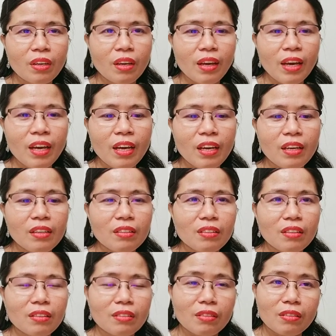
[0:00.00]
And
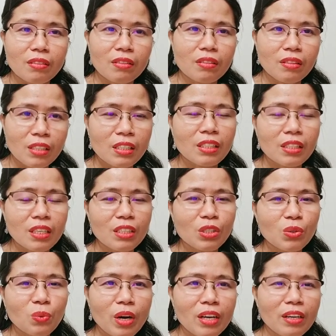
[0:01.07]
this is
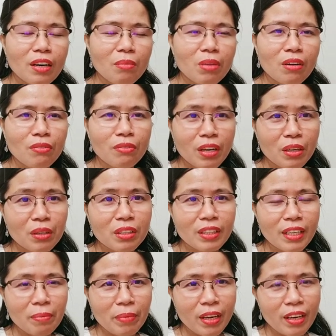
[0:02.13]
one of a very good
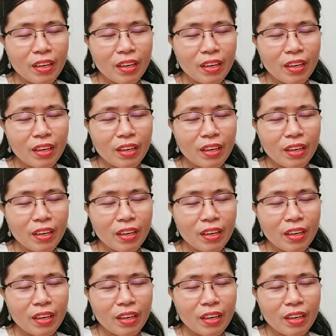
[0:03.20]
topic.